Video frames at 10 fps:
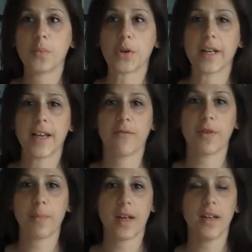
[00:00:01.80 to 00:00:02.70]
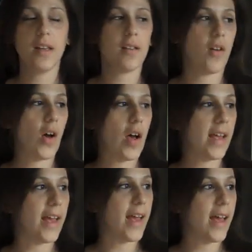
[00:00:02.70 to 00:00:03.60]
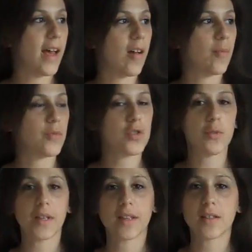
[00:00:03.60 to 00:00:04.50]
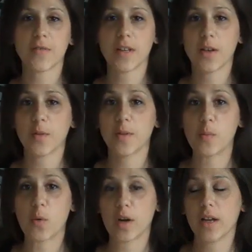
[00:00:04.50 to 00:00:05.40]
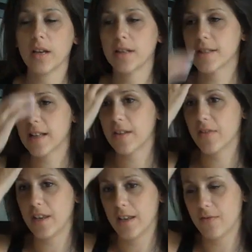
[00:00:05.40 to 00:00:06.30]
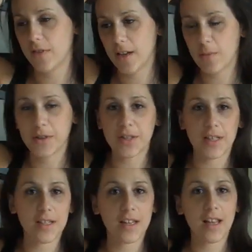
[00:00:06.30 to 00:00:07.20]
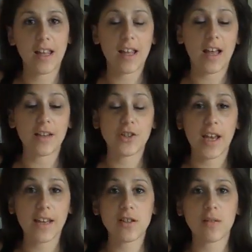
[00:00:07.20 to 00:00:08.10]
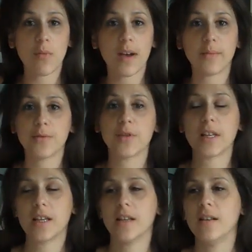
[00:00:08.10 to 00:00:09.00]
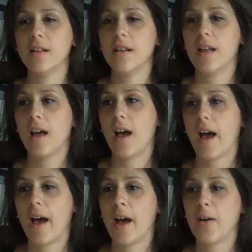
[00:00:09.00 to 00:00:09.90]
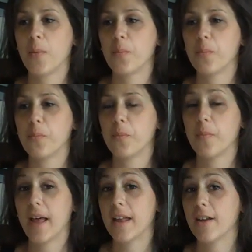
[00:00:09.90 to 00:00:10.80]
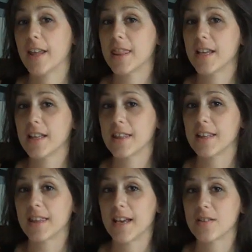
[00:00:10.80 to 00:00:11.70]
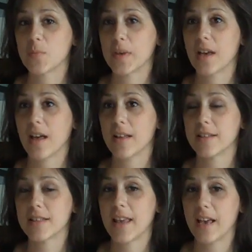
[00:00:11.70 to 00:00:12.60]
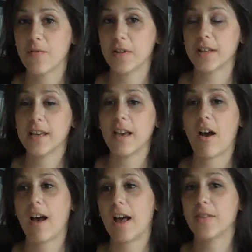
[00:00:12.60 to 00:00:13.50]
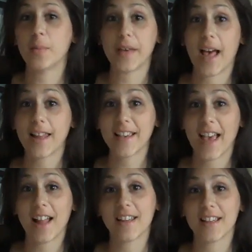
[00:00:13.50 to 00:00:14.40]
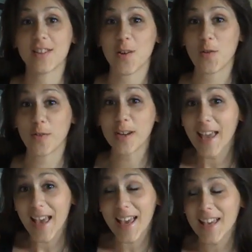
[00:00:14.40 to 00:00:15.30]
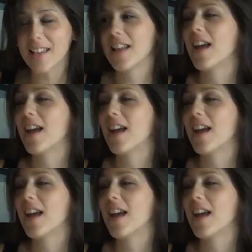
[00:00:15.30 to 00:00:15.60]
morning, everybody. I am doing this video in the morning instead of the evening, which is a change in my routine. And I think that that's because, thankfully, the Bialik Gala is over. Yay!